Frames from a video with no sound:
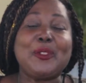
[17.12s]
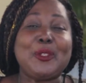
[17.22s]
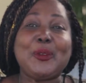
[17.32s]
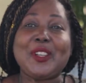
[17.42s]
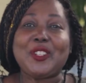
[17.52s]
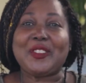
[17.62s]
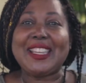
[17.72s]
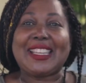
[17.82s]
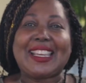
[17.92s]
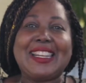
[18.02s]
to A
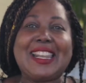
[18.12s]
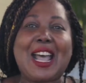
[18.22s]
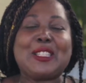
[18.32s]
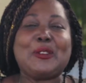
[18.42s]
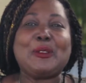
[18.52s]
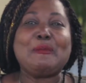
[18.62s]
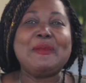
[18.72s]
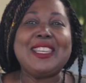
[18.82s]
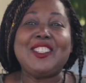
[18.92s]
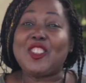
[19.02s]
Drink and a Natter with
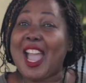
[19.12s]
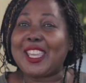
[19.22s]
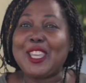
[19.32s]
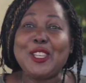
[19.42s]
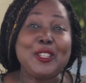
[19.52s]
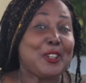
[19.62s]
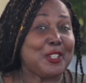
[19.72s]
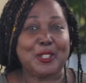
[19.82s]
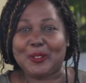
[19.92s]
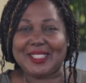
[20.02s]
me, Jacqui, your
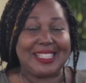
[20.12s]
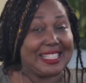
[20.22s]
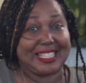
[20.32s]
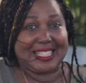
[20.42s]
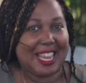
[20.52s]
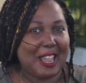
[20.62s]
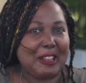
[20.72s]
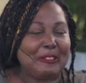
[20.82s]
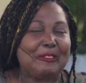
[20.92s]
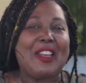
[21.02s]
Juicy
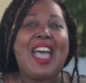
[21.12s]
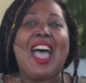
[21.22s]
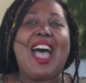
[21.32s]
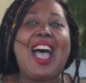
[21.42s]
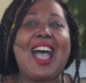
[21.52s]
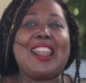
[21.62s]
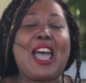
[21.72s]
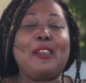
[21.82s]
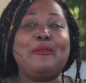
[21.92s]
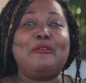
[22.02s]
Chef. And
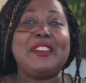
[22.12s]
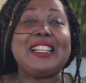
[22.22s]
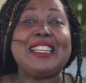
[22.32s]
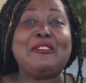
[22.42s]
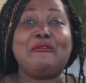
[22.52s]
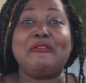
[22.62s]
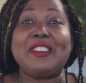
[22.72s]
I'm really,